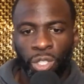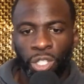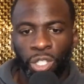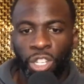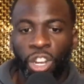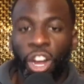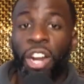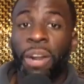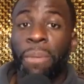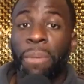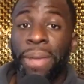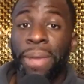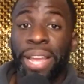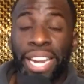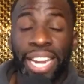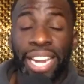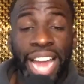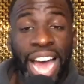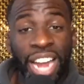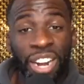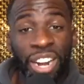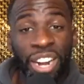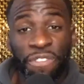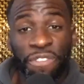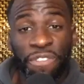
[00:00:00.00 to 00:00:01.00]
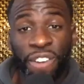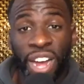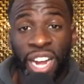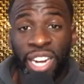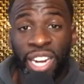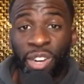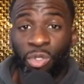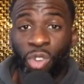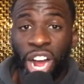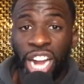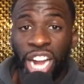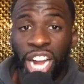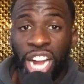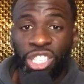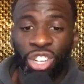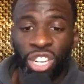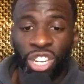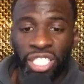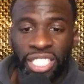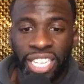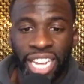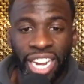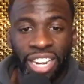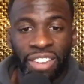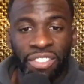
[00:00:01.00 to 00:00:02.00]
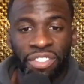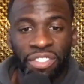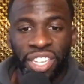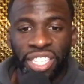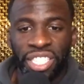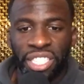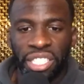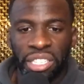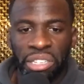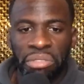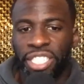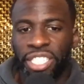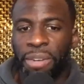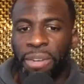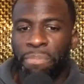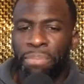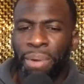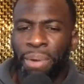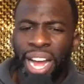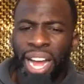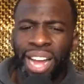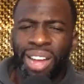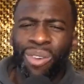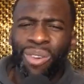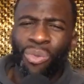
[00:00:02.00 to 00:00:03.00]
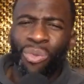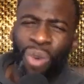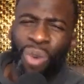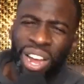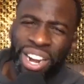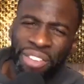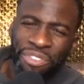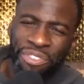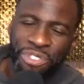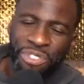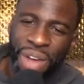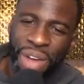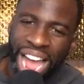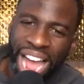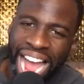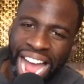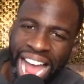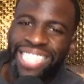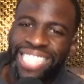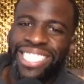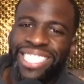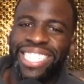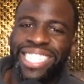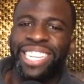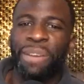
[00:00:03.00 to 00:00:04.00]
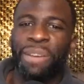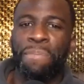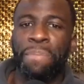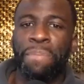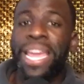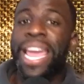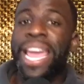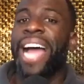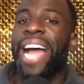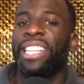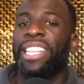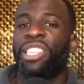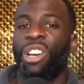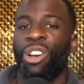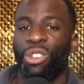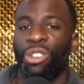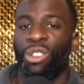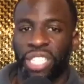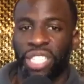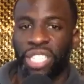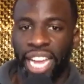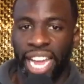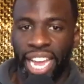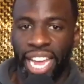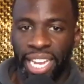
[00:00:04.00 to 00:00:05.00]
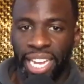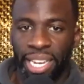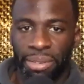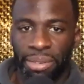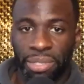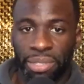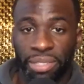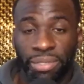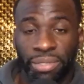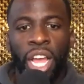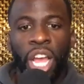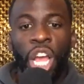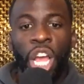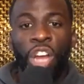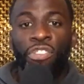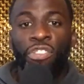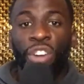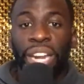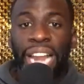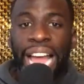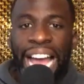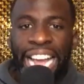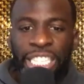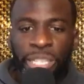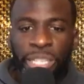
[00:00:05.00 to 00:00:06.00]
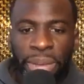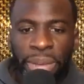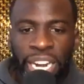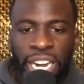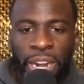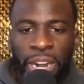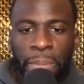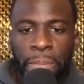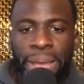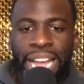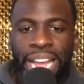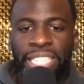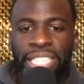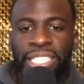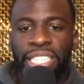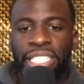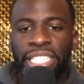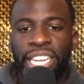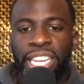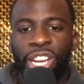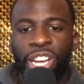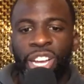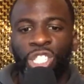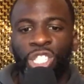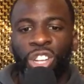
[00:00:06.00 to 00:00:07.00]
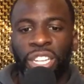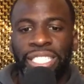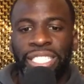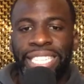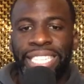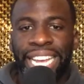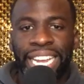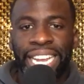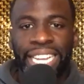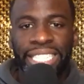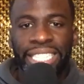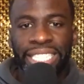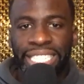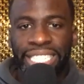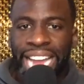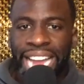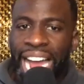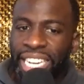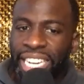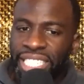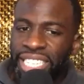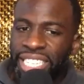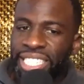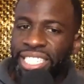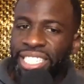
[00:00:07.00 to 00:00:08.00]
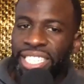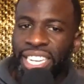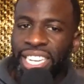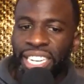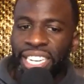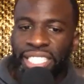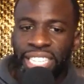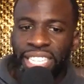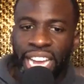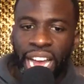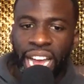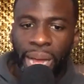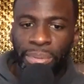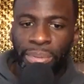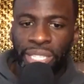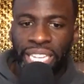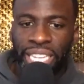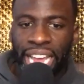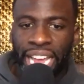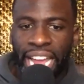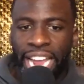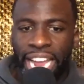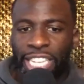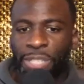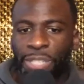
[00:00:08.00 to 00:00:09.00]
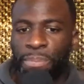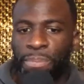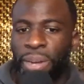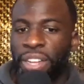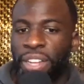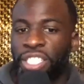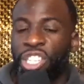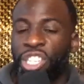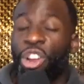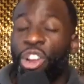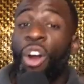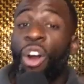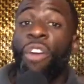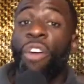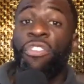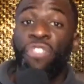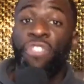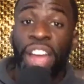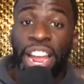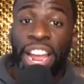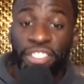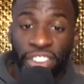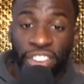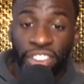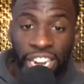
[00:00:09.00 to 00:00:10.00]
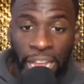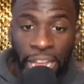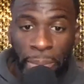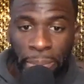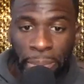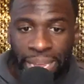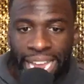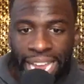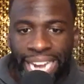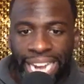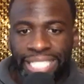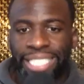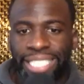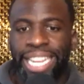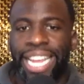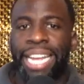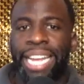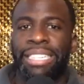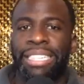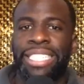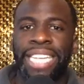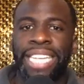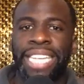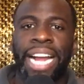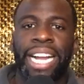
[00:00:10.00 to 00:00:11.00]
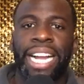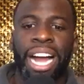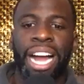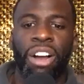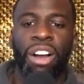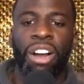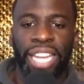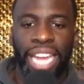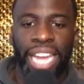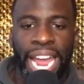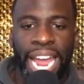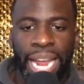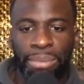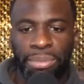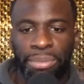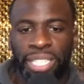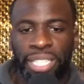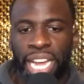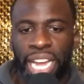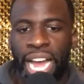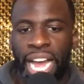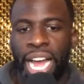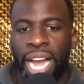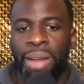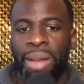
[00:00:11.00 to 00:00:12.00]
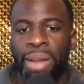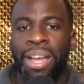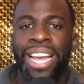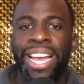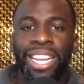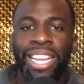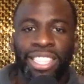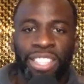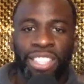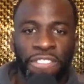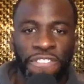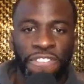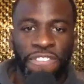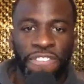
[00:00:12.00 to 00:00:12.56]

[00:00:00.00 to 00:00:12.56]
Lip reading: Gonna be a lot of fun to watch on television. But what if you actually could be at those games? For last minute amazing deals on tickets, not just to the Dubs games, but your favorite NBA team, check out Game Time, the